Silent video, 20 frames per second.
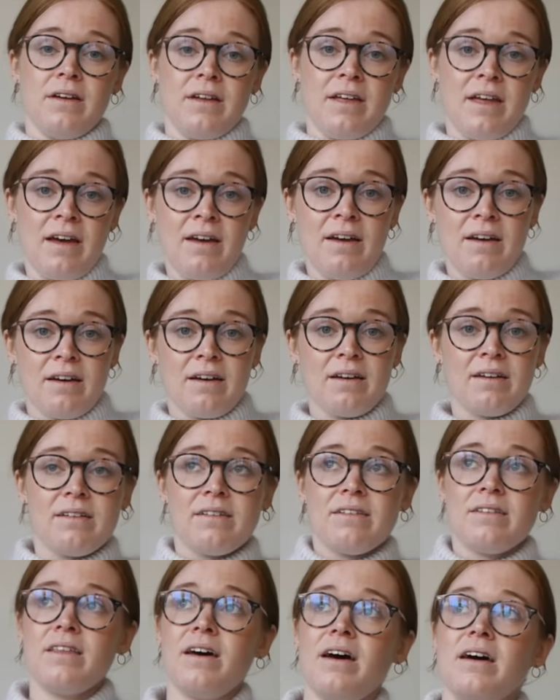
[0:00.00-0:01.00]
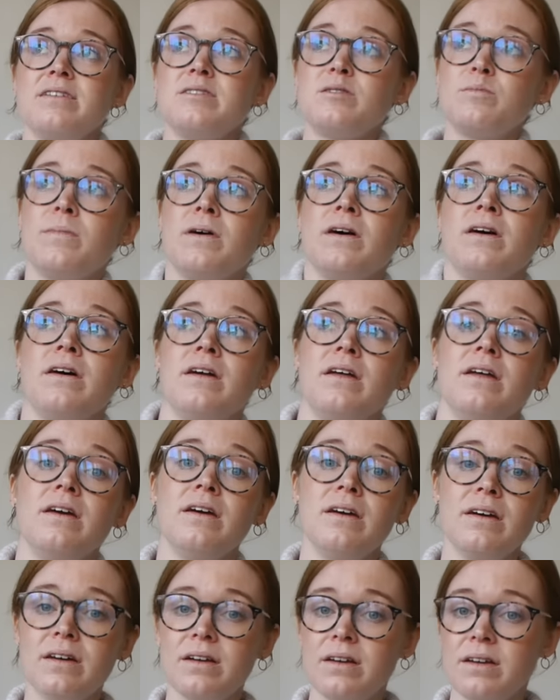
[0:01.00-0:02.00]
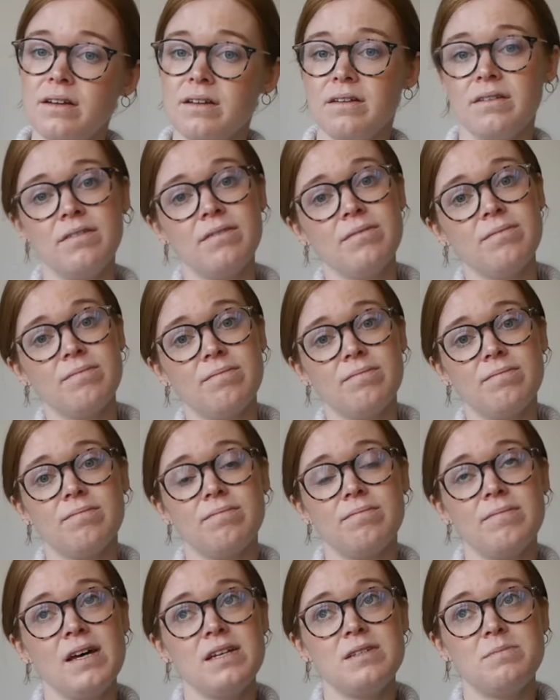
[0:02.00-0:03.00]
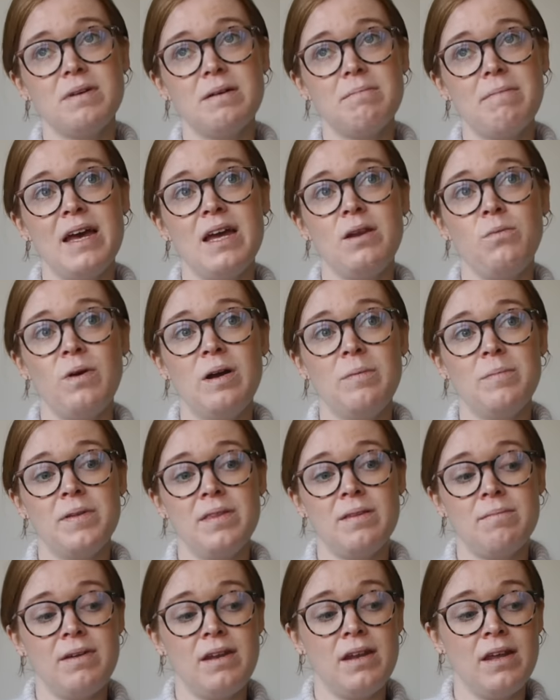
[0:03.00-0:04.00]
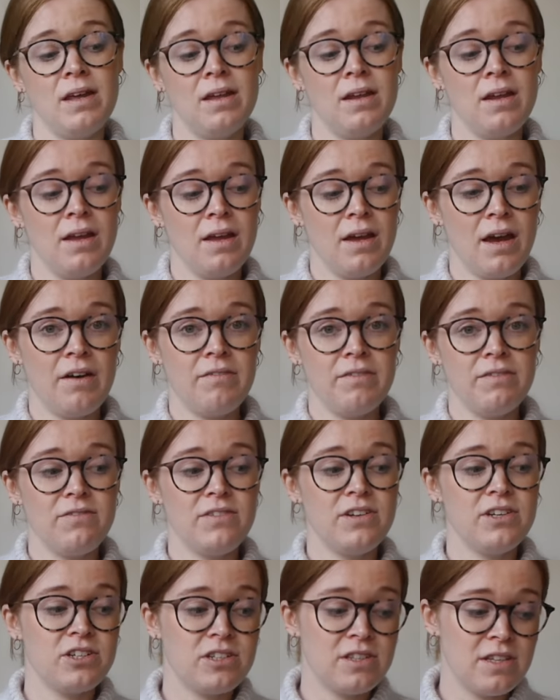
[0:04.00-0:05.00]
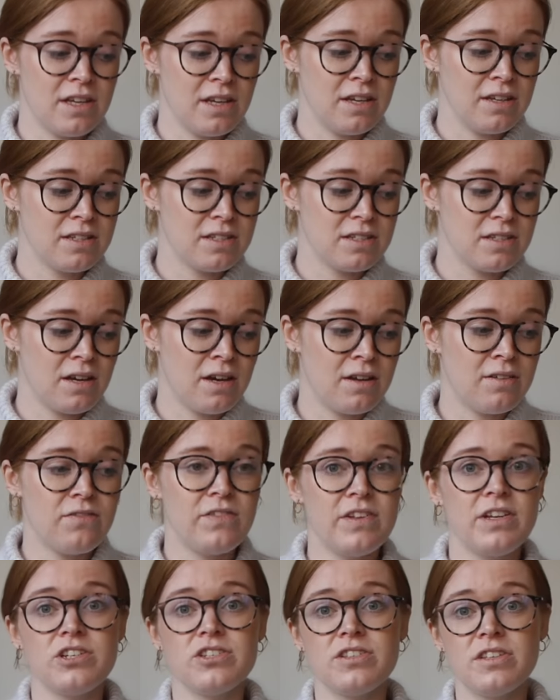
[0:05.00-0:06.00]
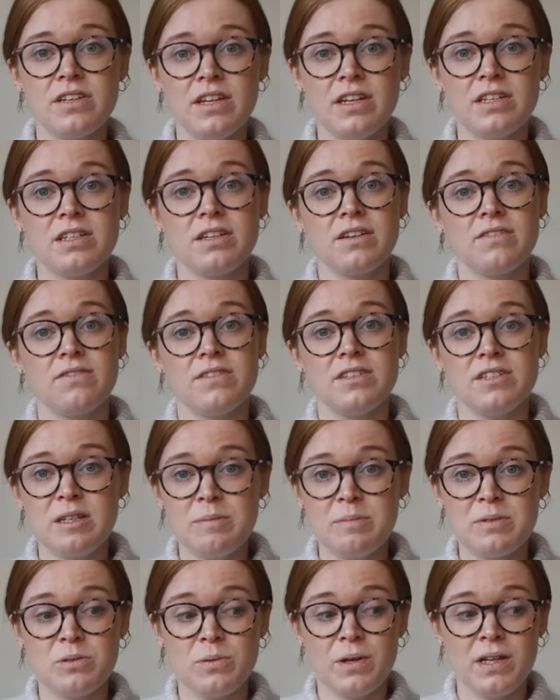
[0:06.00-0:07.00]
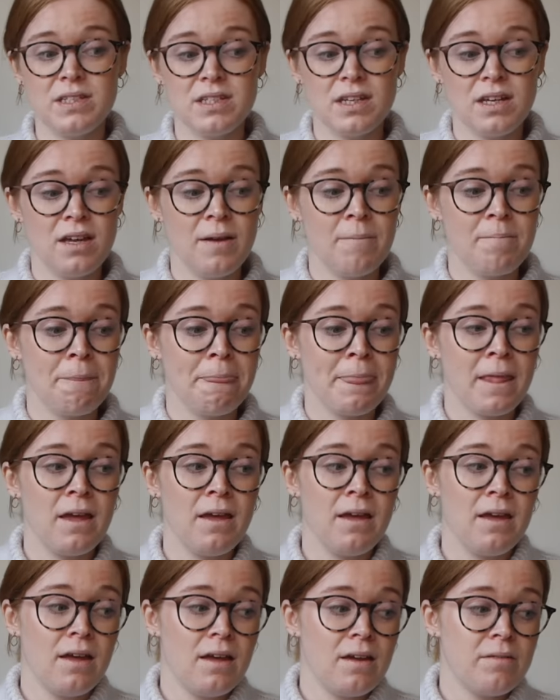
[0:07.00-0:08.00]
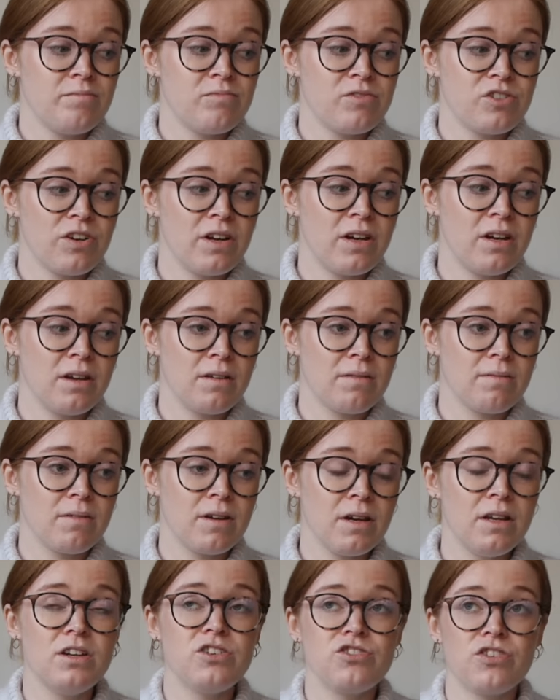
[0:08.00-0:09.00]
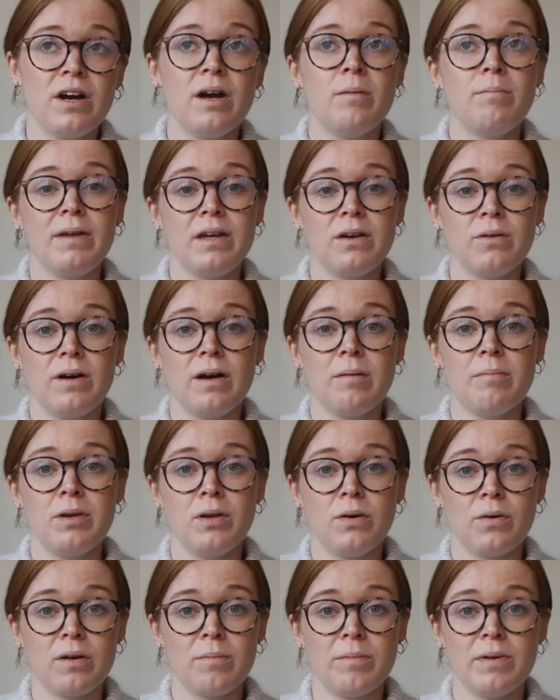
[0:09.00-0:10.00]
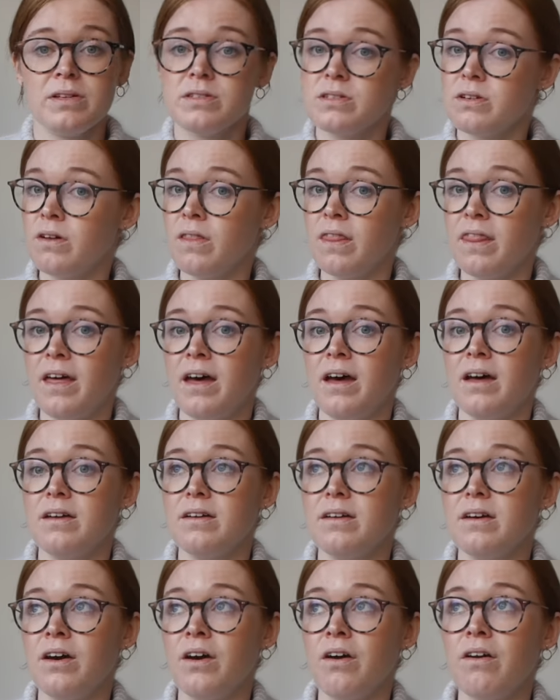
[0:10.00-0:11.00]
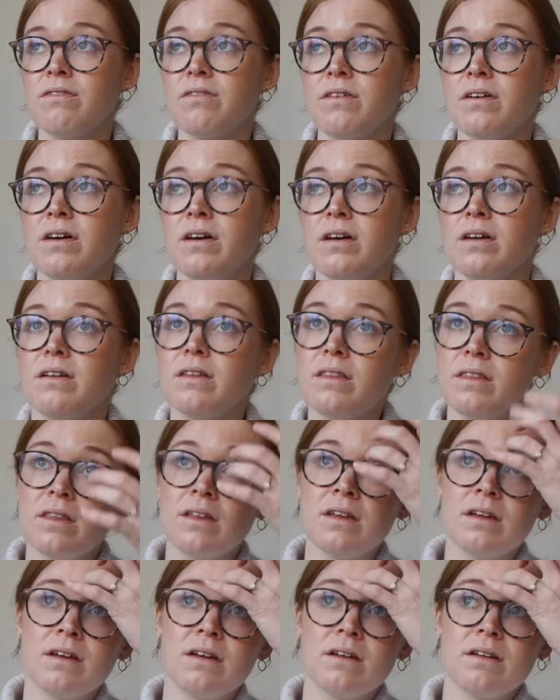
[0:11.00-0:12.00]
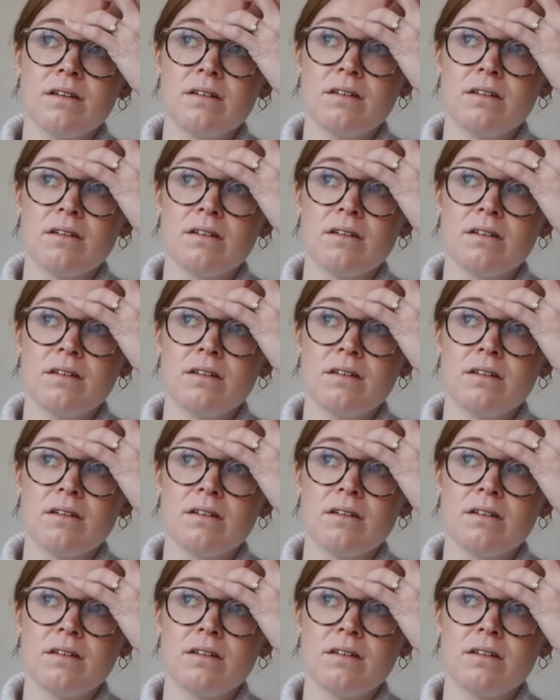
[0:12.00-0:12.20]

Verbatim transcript: yeah, that's my main whip at the minute. Having finished this and finished the knitting of the zipper sweater, I'm gonna try and be quite monogamous on that over the,